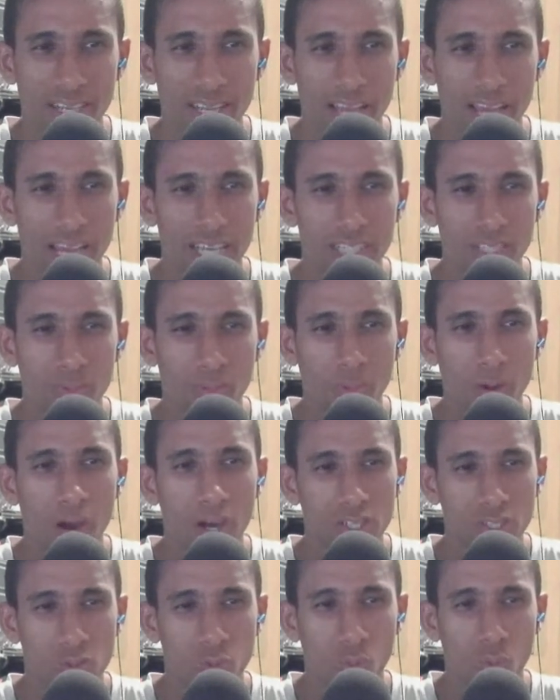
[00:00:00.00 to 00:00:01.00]

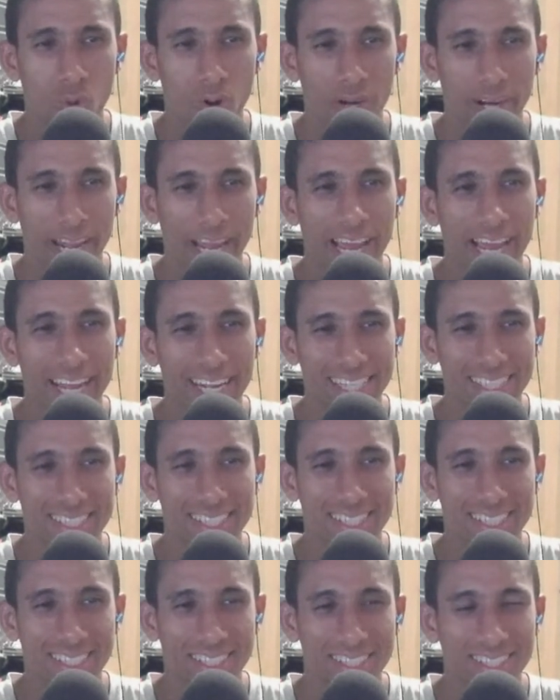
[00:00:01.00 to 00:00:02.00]
Xbox One X.